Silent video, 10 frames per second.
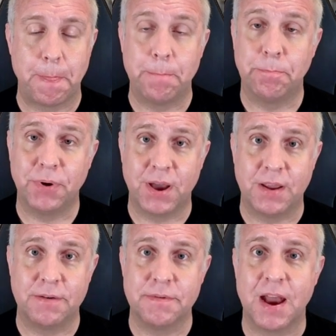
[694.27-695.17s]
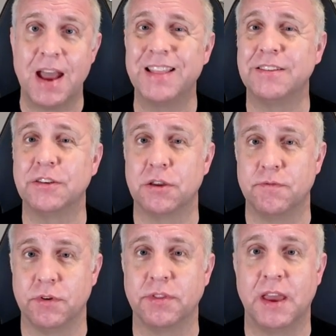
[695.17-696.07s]
But I like to
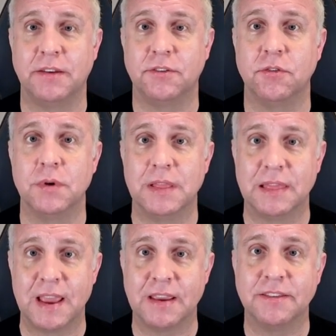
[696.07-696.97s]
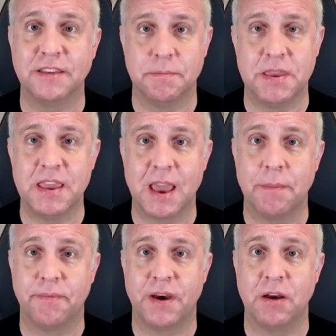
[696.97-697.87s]
convert that to legacy
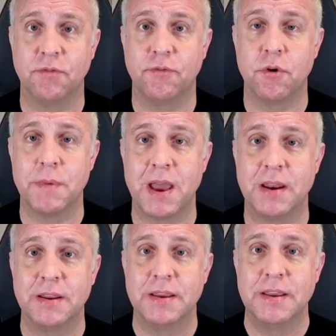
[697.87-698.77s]
PCAP file format